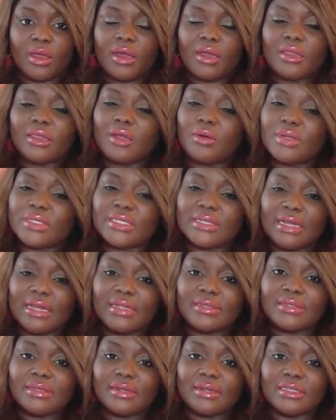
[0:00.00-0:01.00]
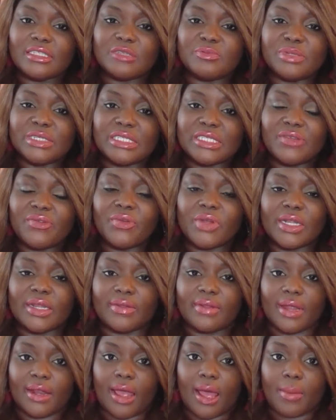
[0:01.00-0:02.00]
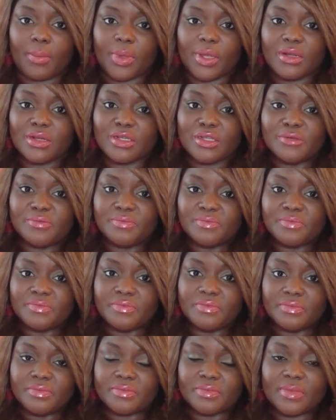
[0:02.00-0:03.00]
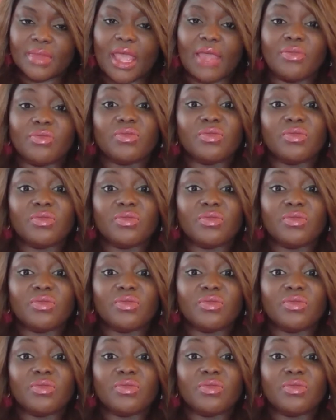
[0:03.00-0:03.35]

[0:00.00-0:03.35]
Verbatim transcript: There was an incident specifically that happened, and